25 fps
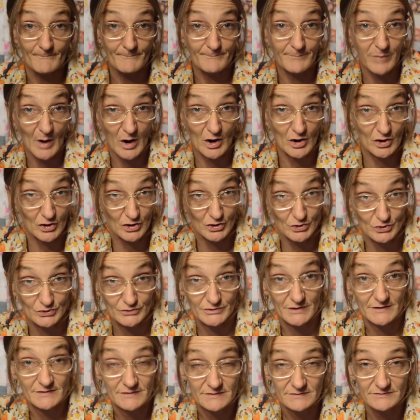
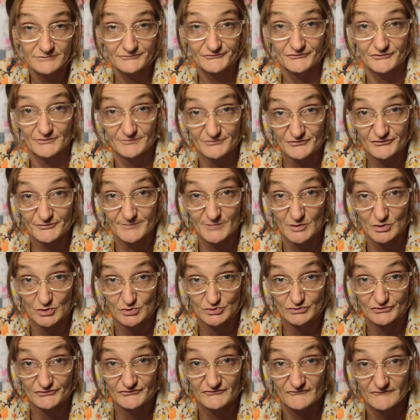borrowed some
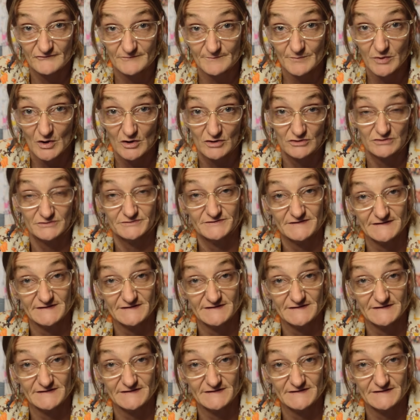spoons from Paula